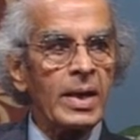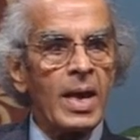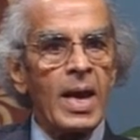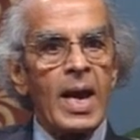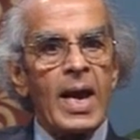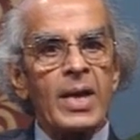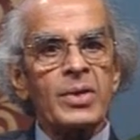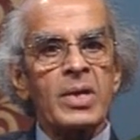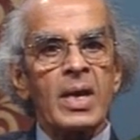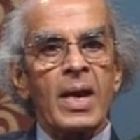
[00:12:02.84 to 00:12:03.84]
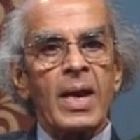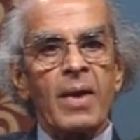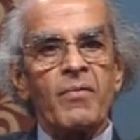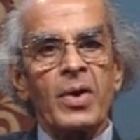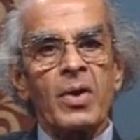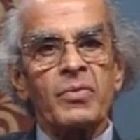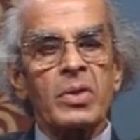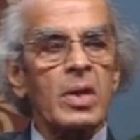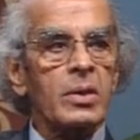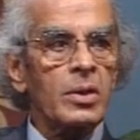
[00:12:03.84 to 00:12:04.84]
as one of the
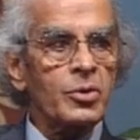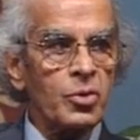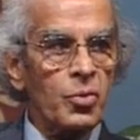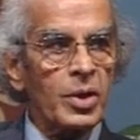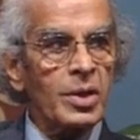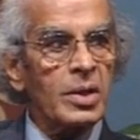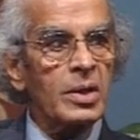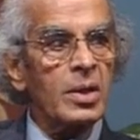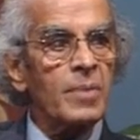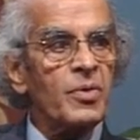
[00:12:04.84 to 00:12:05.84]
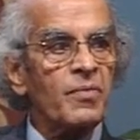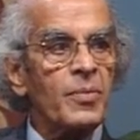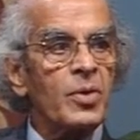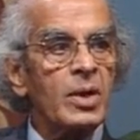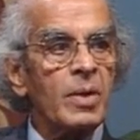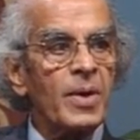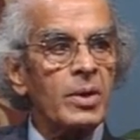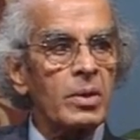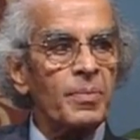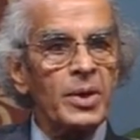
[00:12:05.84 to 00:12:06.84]
success stories in terms of community
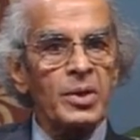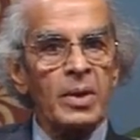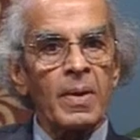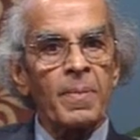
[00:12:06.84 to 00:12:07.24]
participation.